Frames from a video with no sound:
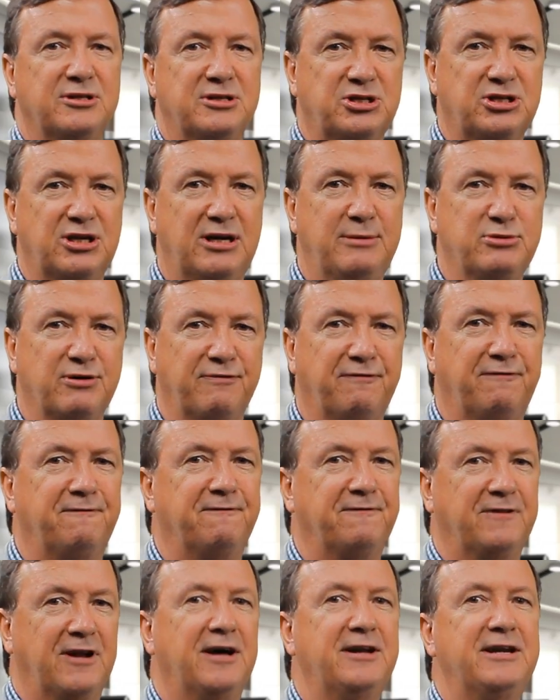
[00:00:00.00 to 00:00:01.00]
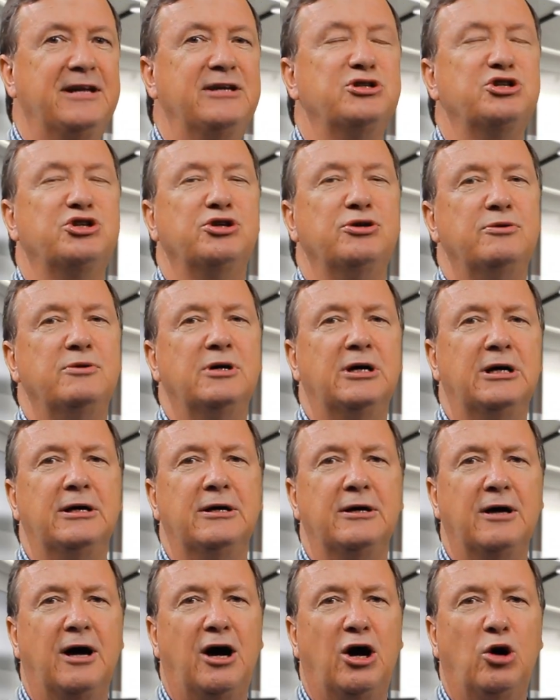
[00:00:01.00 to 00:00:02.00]
that seem to flood into
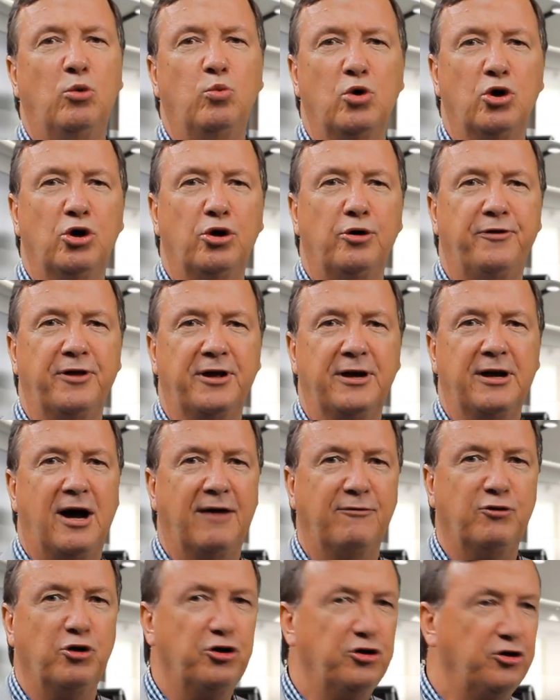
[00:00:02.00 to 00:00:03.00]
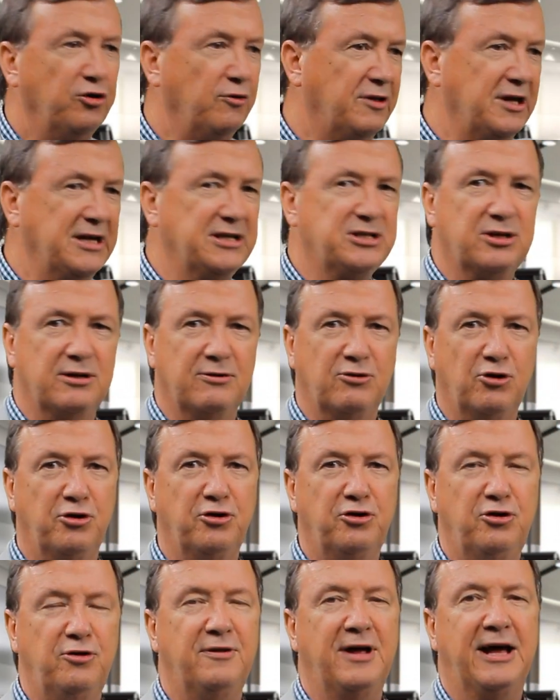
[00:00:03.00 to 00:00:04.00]
our world, that I've got to do this and I've got
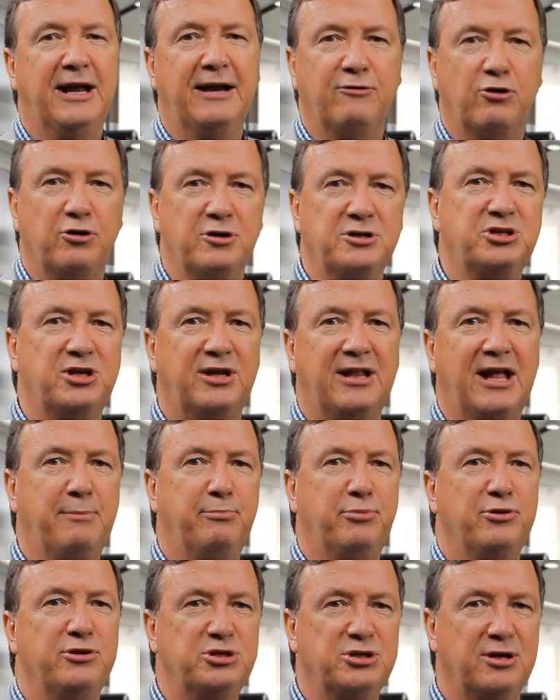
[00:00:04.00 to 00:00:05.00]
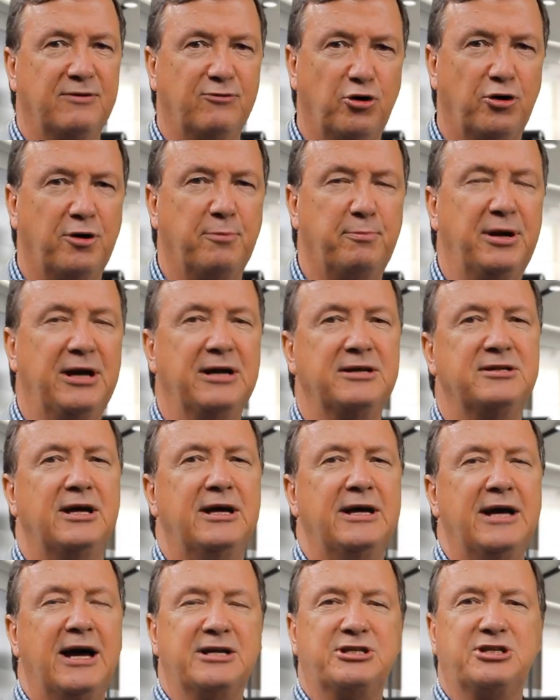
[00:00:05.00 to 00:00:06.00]
to do that, I've got to see that person, I've got to be
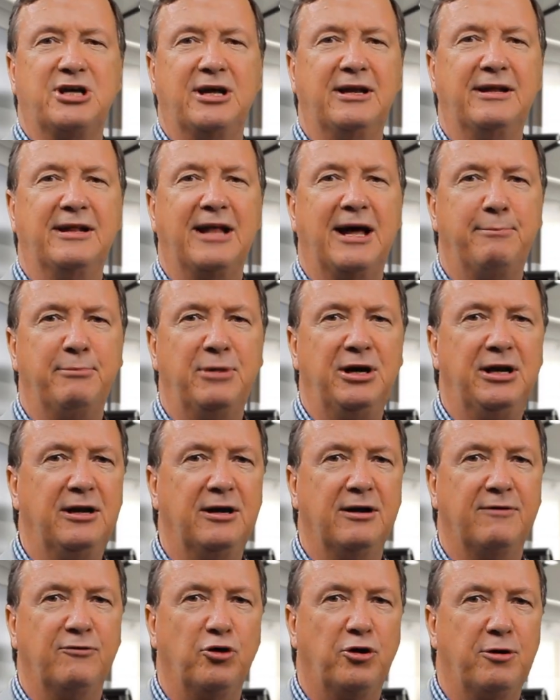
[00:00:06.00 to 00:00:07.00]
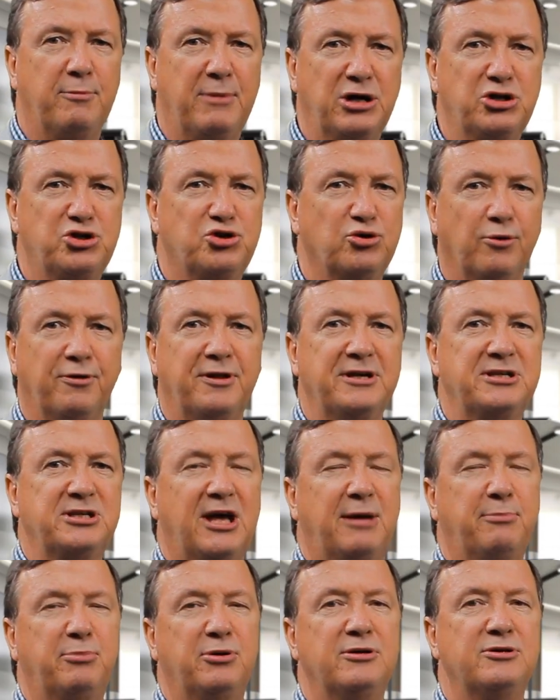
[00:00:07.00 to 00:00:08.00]
attending that meeting, I've got to make sure this
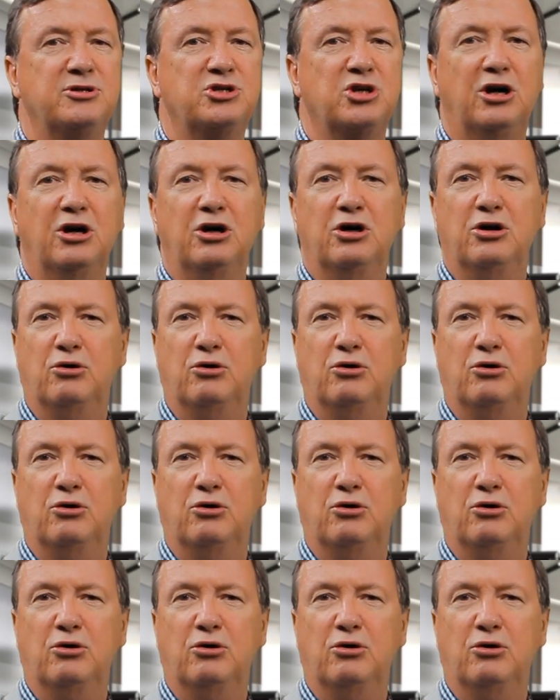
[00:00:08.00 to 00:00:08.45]
happens.